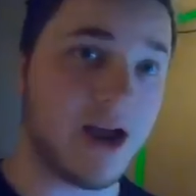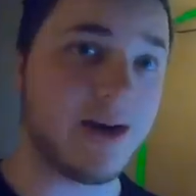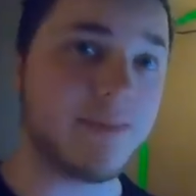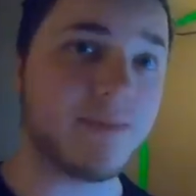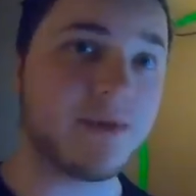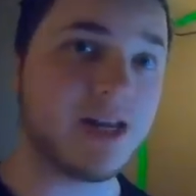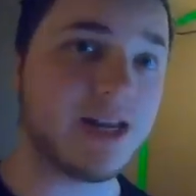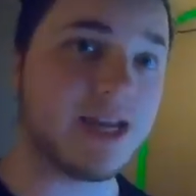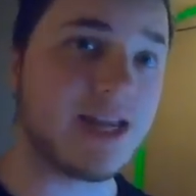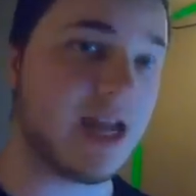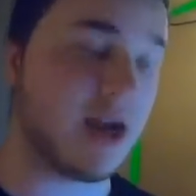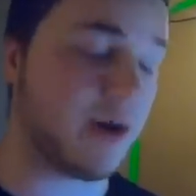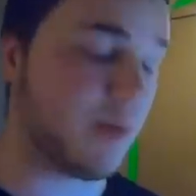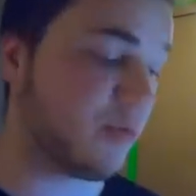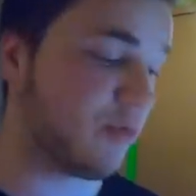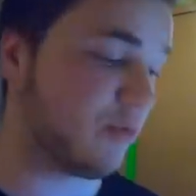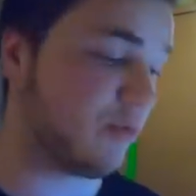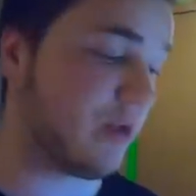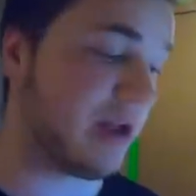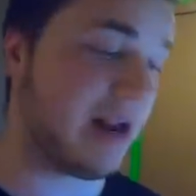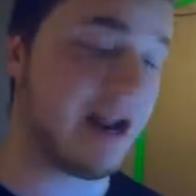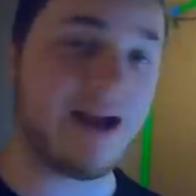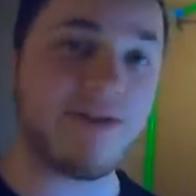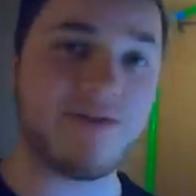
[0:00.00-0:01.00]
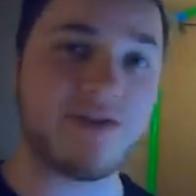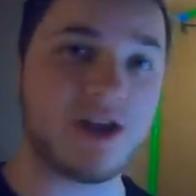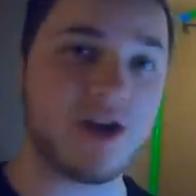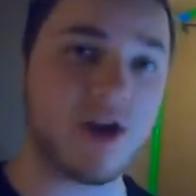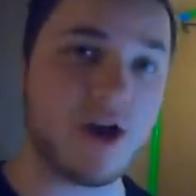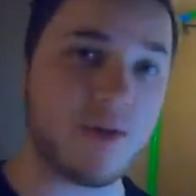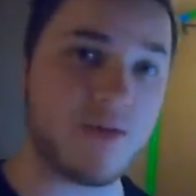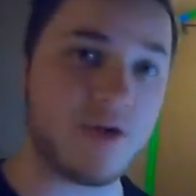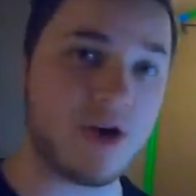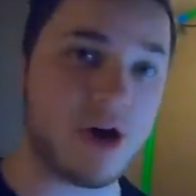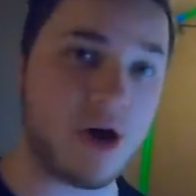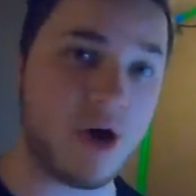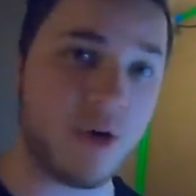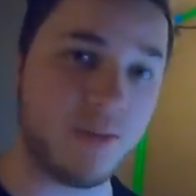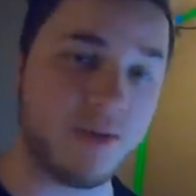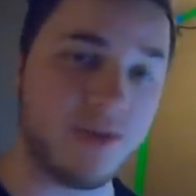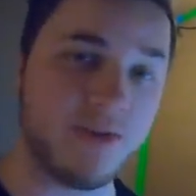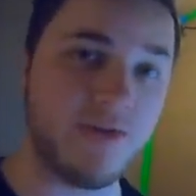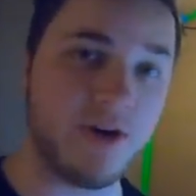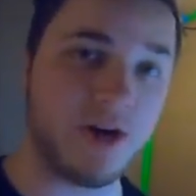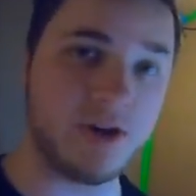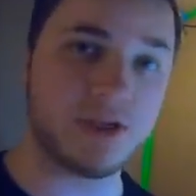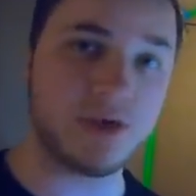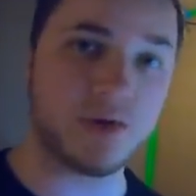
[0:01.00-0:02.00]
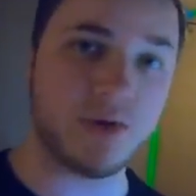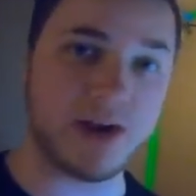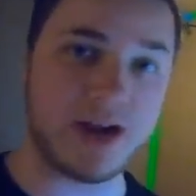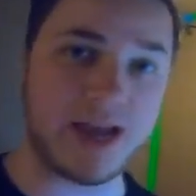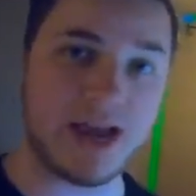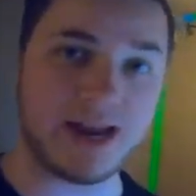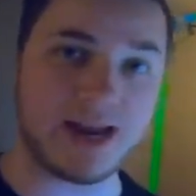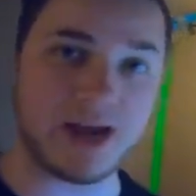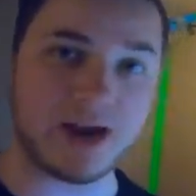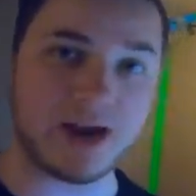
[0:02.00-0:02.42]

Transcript: right, I'm gonna gear up with what I have in the armory, open the vault door, and head